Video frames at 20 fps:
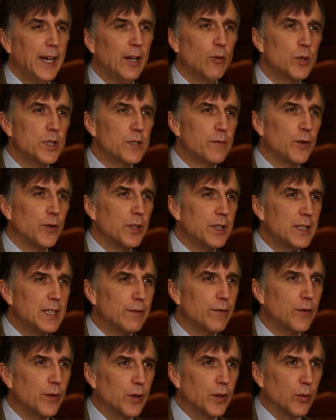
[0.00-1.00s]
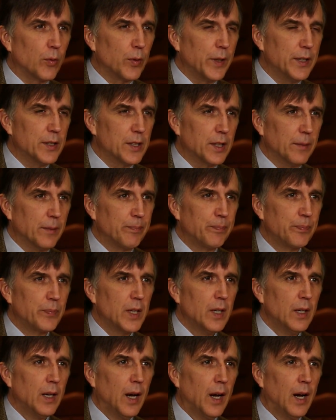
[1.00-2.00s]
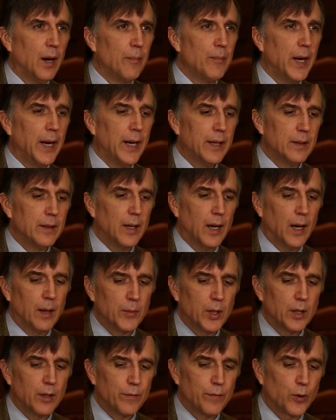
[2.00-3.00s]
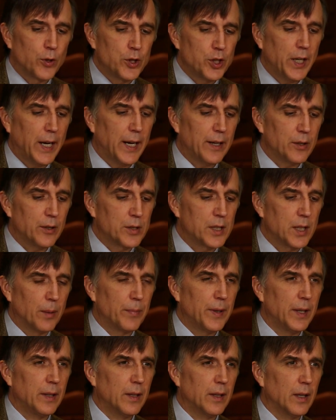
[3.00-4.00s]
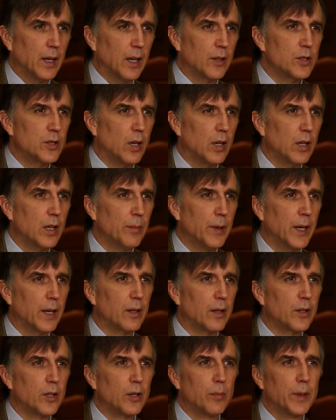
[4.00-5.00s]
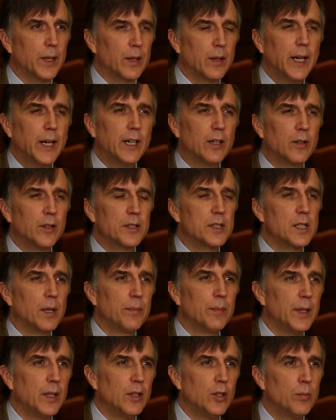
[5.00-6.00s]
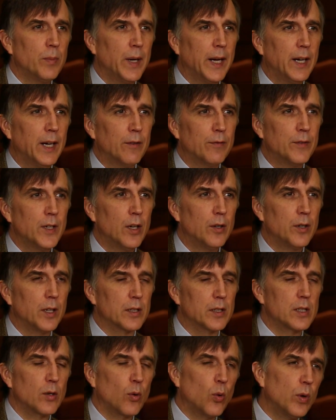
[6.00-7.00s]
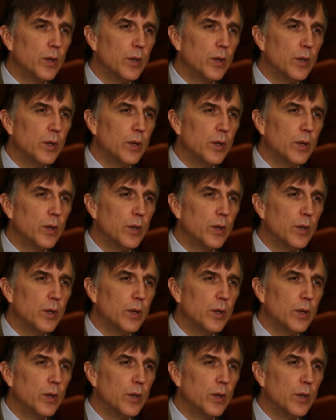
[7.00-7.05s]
It was for different reason. And I'm going to foreshadow something that I'll talk about a little bit later, and something you may have noticed.